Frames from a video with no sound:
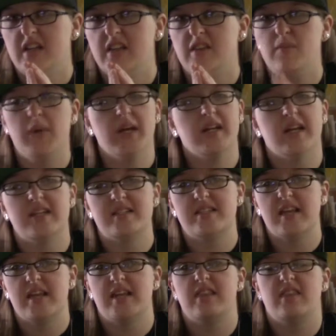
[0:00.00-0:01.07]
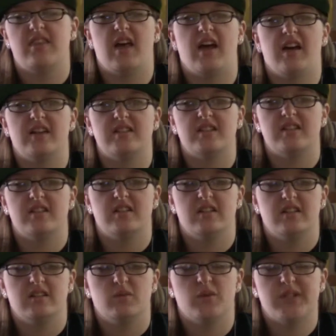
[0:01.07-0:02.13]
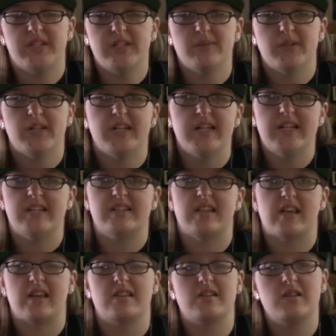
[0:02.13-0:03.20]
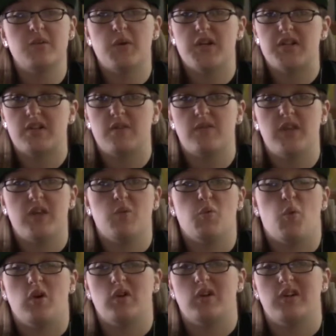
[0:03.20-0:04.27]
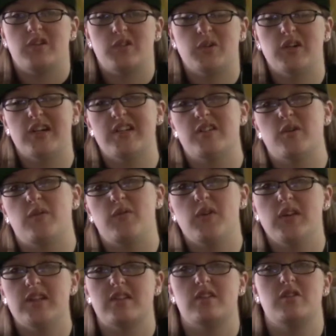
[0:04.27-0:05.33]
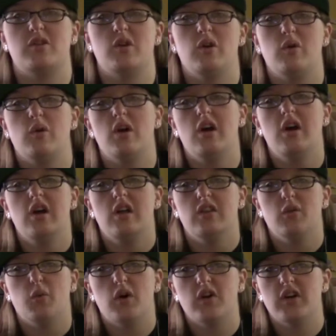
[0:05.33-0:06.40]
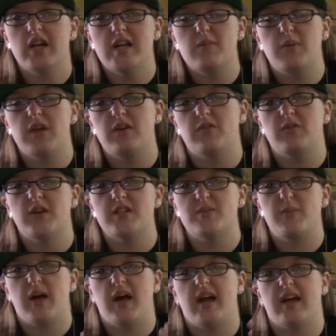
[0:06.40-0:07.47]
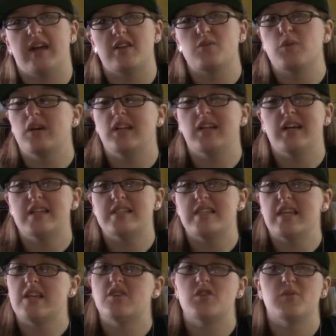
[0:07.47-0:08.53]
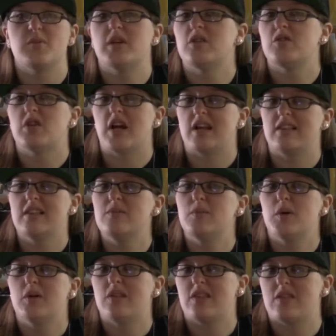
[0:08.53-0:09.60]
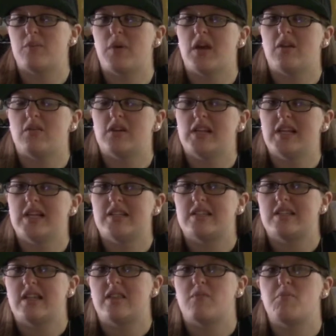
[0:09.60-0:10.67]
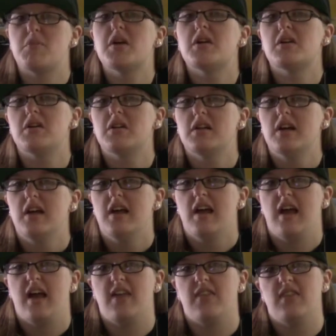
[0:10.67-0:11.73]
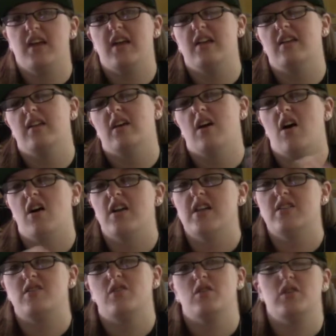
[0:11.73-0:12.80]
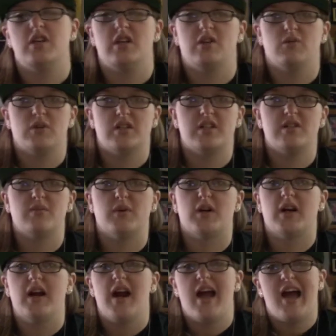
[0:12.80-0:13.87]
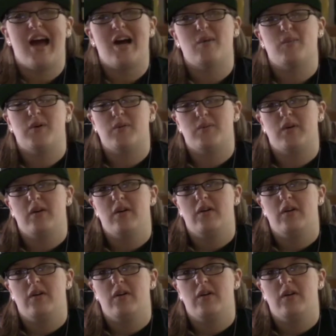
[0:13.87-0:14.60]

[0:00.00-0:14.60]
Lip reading: the band has stated that Redeemer is a continuation of the Wanderer story, so if you listen to the Wanderer EP front to back, as well as the instrumental track Limbo that the band released in the middle, and then on into the Redeemer album